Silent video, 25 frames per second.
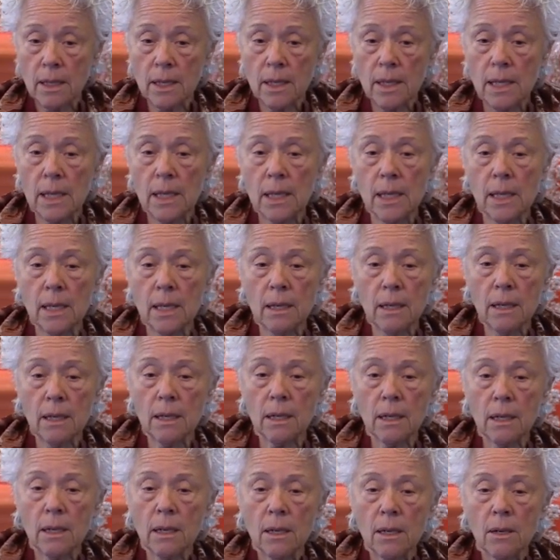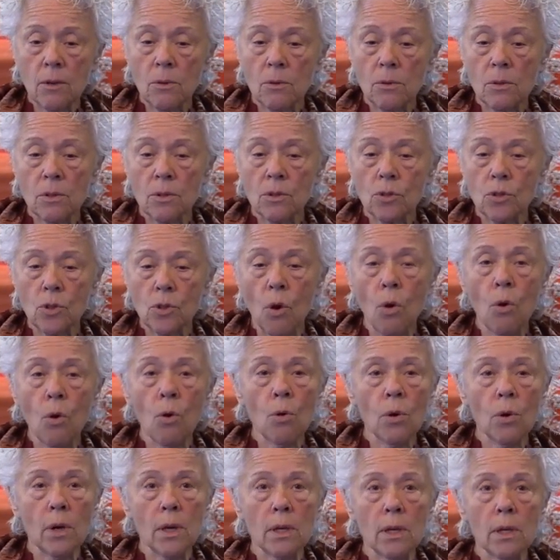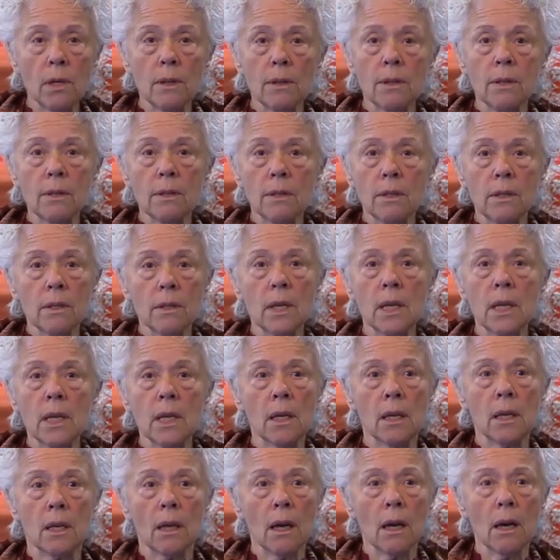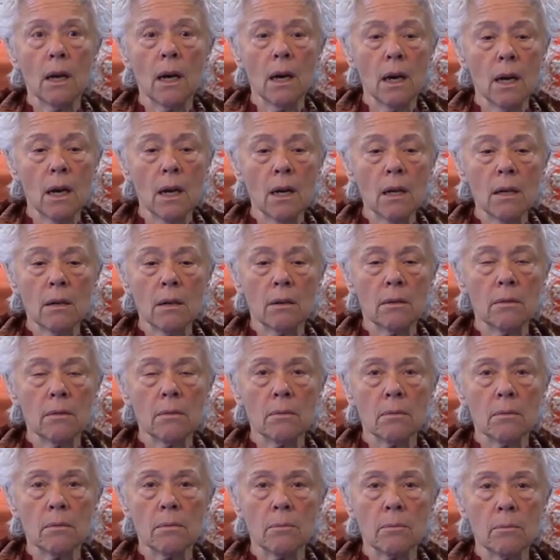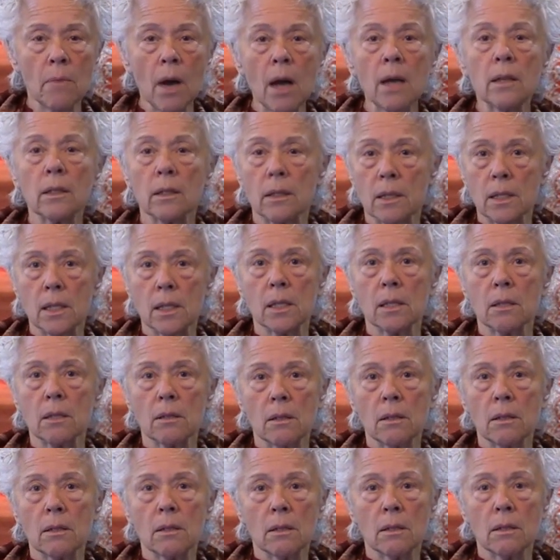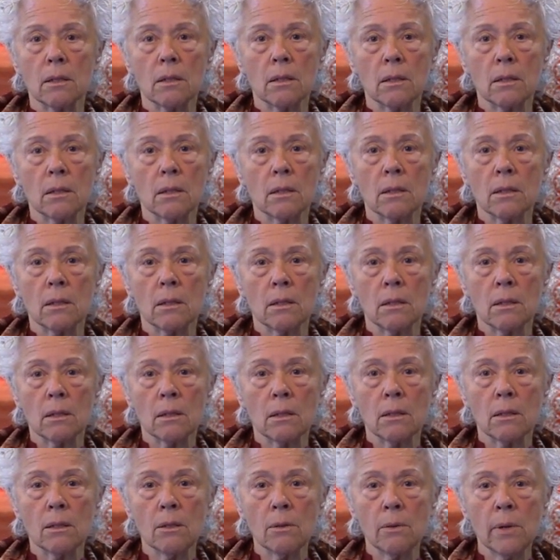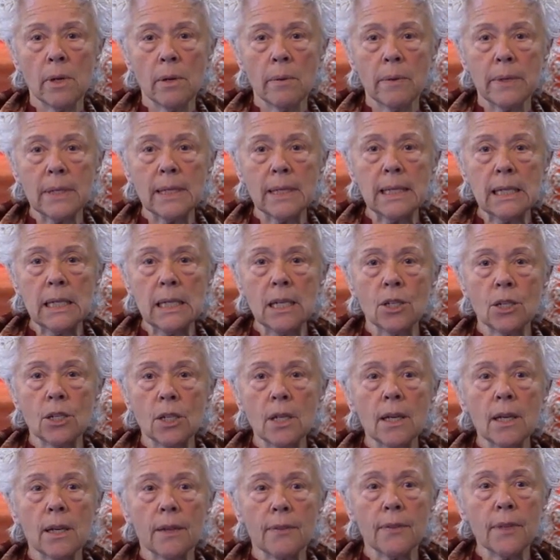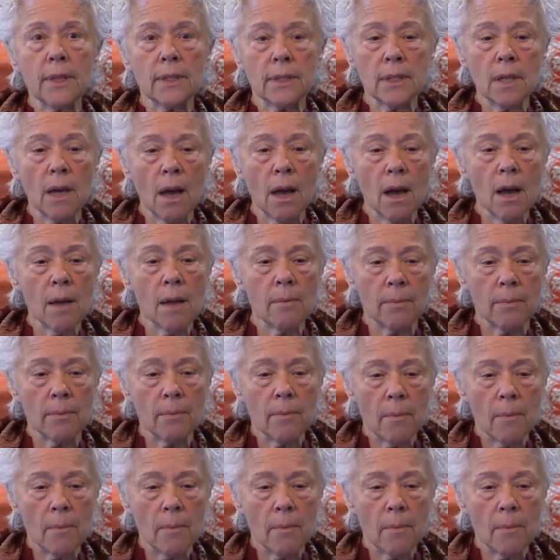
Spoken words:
he told the monks who he was teaching at the time,